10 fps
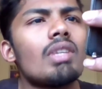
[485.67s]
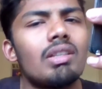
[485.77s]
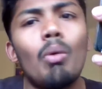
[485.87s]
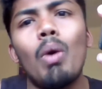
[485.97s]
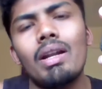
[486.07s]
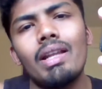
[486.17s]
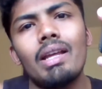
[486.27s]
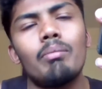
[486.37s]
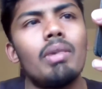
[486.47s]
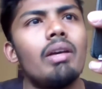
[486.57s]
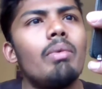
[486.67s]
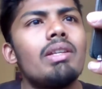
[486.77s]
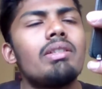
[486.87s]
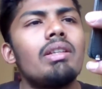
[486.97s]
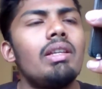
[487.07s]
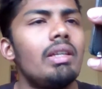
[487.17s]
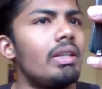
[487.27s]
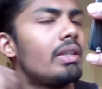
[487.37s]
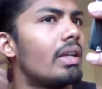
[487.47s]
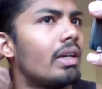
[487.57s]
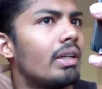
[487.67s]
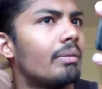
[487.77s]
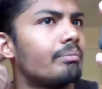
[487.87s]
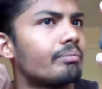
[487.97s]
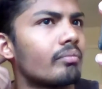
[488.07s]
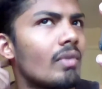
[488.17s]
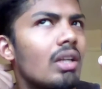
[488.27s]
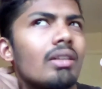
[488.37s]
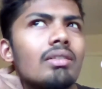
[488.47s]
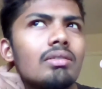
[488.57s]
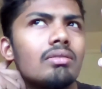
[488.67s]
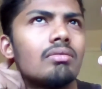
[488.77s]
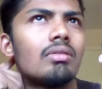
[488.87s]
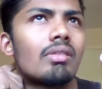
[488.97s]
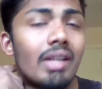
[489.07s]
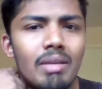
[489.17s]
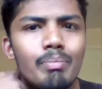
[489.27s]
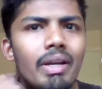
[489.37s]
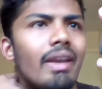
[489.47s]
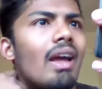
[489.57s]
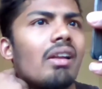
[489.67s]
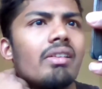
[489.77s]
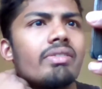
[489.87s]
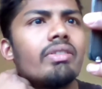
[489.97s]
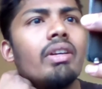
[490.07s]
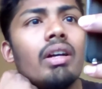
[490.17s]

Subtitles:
The one, like, basically, the Reaper carries.